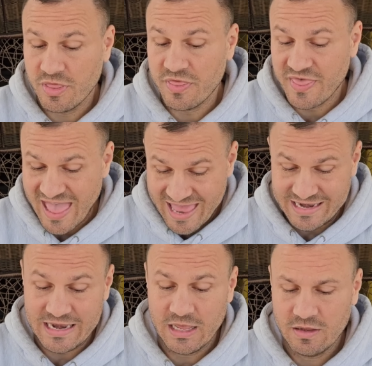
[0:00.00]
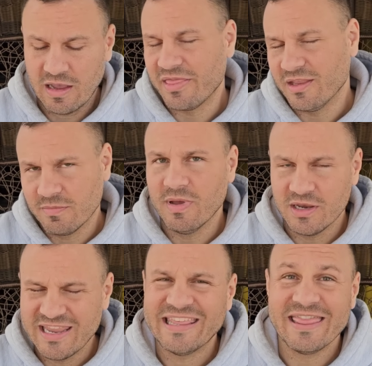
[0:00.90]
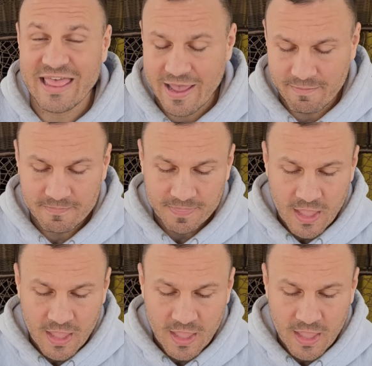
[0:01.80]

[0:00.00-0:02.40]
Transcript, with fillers: then, I think he meant them,